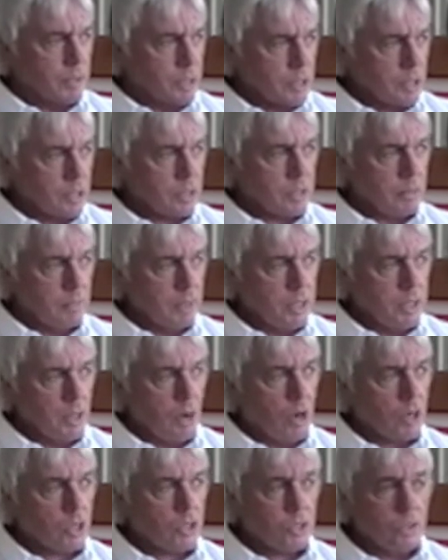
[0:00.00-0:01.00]
the system in
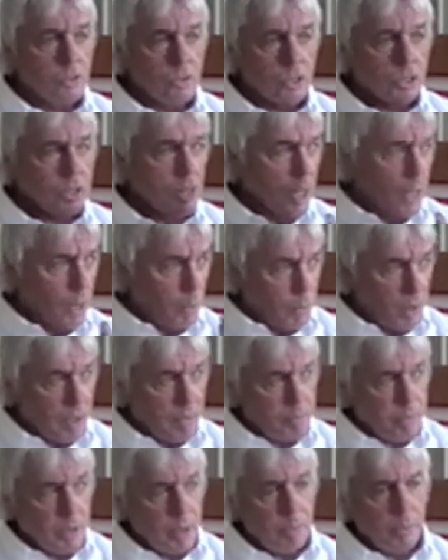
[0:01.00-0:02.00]
dark suits. We
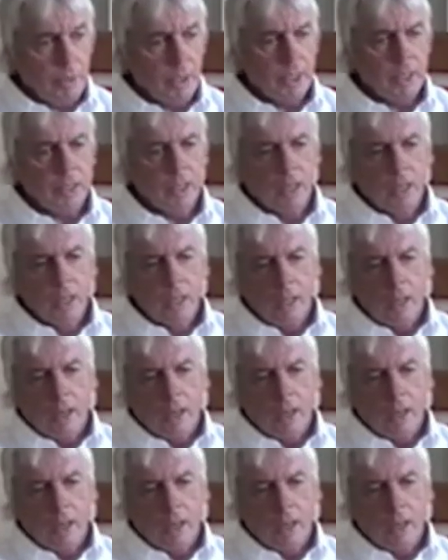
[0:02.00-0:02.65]
have people in